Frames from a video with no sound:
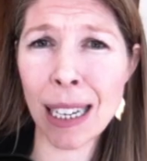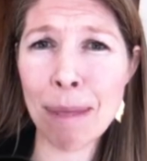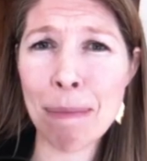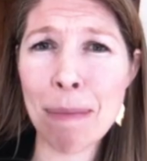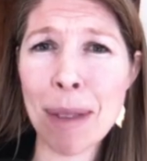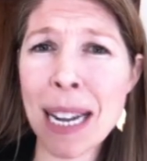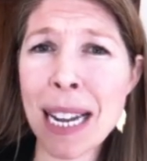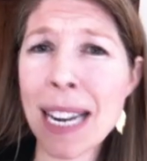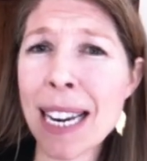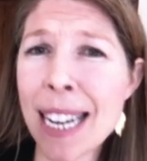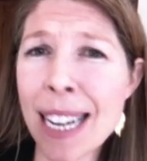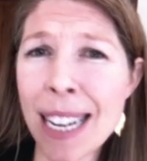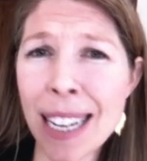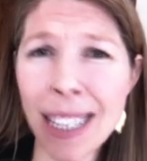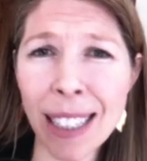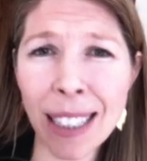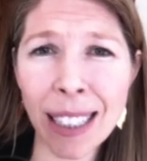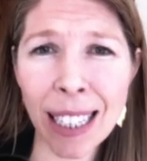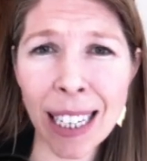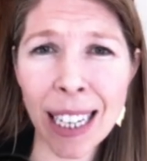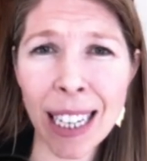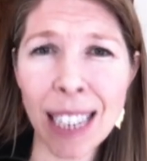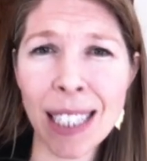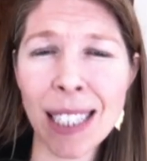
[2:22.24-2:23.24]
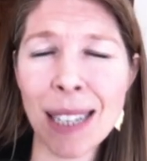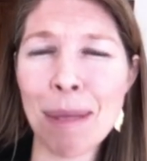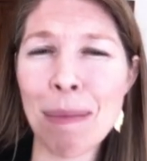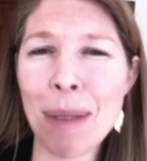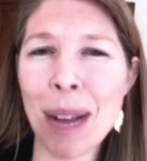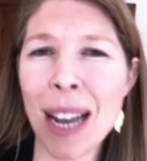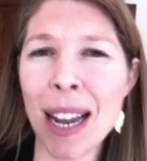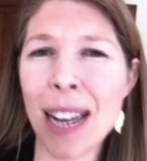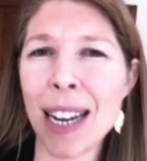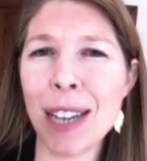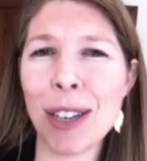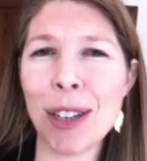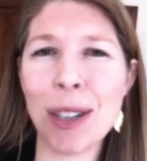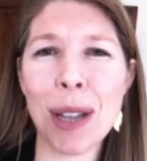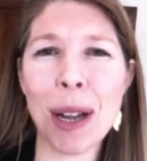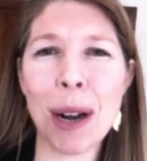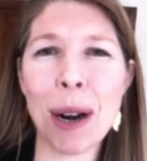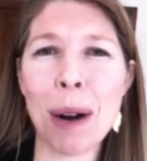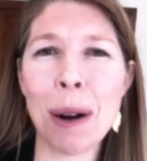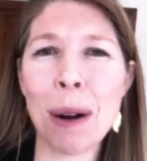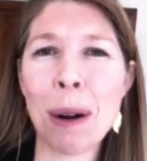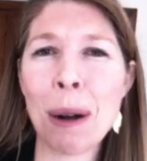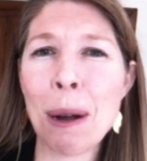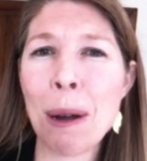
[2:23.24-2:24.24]
immediately to manage
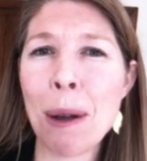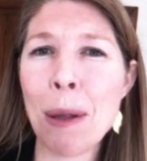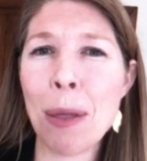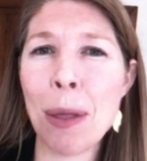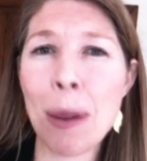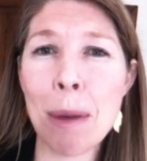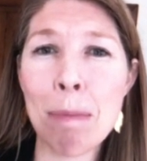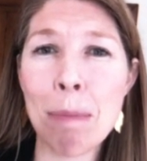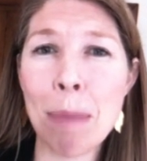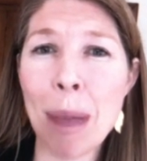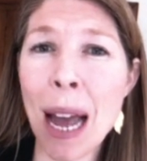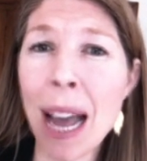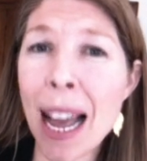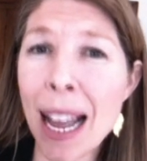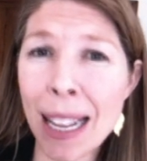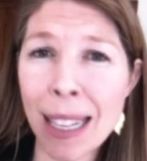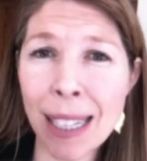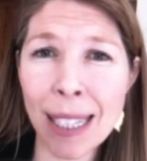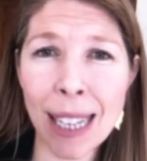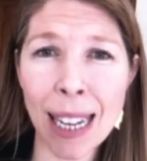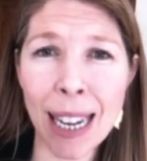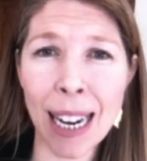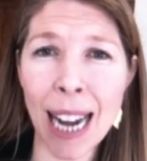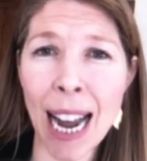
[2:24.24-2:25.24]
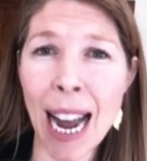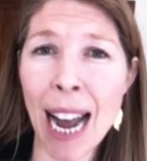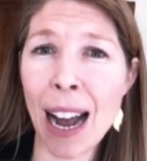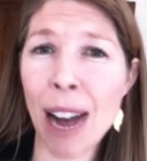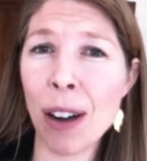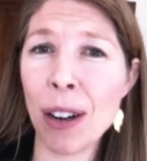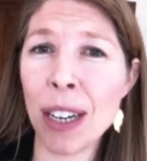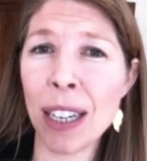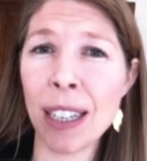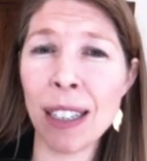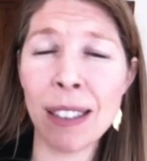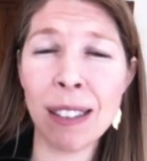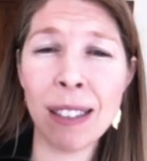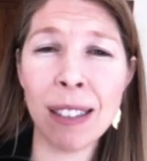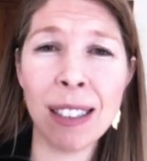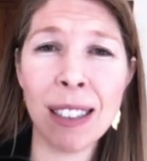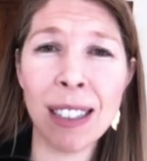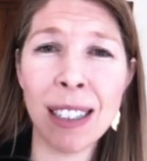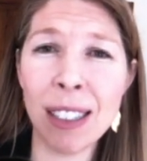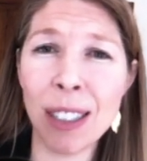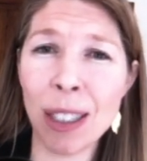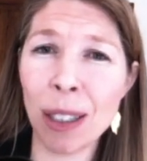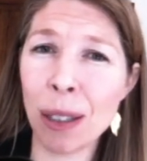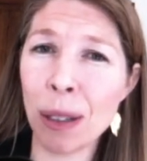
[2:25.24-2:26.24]
their their beds and how to
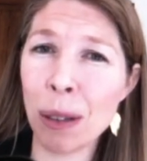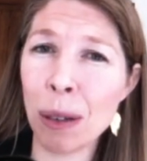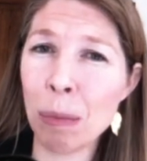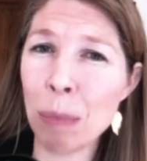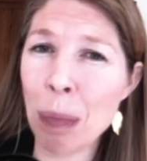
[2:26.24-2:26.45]
do